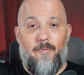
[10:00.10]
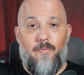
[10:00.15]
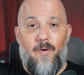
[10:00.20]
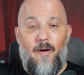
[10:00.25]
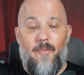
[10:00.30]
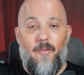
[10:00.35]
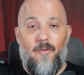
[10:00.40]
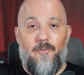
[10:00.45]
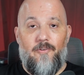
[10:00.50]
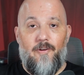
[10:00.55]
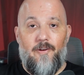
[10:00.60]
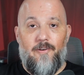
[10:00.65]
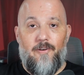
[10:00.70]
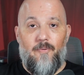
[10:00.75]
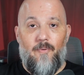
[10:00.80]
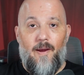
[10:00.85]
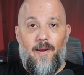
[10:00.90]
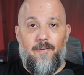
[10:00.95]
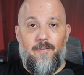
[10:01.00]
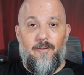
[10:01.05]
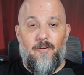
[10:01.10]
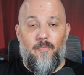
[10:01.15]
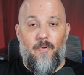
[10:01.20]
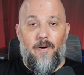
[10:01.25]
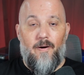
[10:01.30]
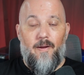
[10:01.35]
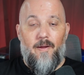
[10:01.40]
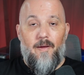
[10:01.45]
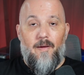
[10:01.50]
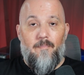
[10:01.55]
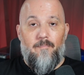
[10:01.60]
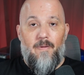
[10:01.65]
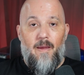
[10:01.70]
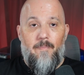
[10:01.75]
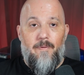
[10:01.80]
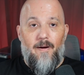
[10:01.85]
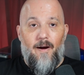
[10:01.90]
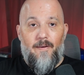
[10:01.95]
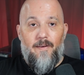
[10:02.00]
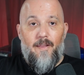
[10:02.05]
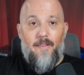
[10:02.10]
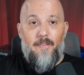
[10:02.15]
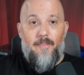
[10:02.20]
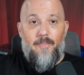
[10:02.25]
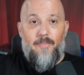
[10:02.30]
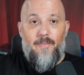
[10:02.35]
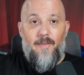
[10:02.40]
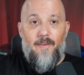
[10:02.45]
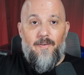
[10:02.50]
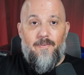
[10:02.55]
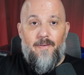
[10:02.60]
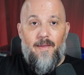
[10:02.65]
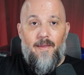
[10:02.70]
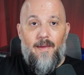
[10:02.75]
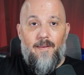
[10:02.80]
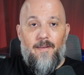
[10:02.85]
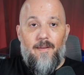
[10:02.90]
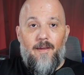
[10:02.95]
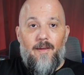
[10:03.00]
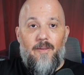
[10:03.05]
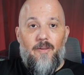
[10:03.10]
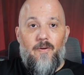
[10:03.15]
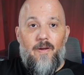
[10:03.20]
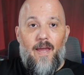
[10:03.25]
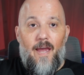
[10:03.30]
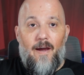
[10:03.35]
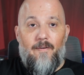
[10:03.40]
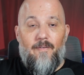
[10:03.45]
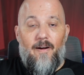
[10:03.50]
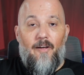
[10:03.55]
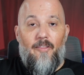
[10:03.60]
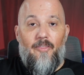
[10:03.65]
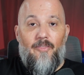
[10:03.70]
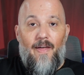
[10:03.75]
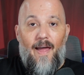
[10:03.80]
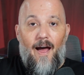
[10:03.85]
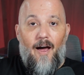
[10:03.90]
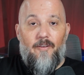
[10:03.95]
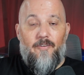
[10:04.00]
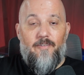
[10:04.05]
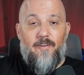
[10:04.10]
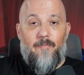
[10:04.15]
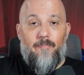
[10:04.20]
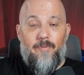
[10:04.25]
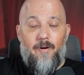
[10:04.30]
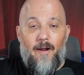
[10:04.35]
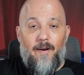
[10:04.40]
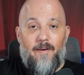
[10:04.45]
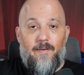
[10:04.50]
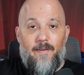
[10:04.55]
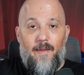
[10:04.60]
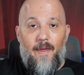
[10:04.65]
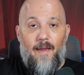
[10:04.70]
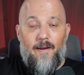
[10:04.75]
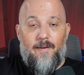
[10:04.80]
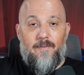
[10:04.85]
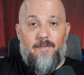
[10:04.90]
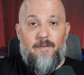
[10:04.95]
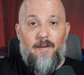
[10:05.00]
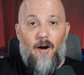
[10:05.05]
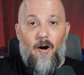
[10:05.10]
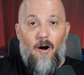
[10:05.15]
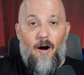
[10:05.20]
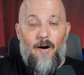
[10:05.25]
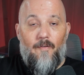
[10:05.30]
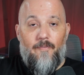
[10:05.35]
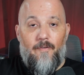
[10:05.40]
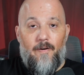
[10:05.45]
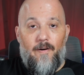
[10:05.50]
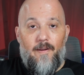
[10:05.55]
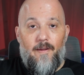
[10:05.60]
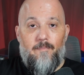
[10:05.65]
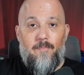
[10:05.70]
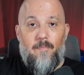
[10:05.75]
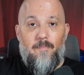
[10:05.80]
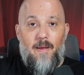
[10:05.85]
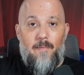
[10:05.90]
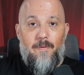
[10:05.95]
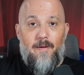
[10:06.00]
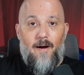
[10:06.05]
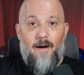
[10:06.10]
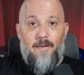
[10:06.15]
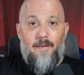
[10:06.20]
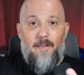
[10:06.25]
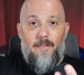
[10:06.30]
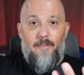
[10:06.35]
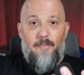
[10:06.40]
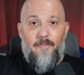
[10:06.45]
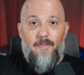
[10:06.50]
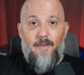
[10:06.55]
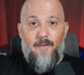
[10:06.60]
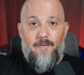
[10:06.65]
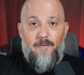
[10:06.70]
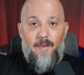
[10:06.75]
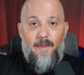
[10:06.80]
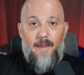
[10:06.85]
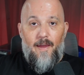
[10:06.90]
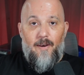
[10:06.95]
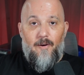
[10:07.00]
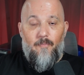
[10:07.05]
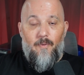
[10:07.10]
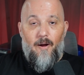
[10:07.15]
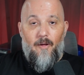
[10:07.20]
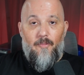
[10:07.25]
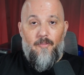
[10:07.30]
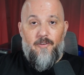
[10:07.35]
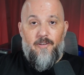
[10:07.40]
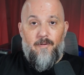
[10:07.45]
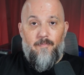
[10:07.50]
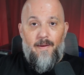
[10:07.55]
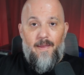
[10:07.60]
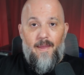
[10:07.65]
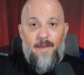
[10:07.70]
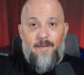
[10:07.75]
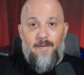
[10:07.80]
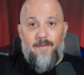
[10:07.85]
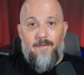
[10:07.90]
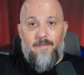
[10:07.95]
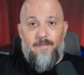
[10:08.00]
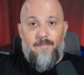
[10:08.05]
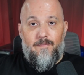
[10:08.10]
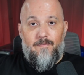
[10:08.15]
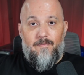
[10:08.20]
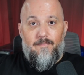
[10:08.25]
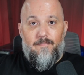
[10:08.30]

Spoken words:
one of those situations where maybe on this hand, you have 1,000 of product X to offer, but maybe on this hand, well, the demand's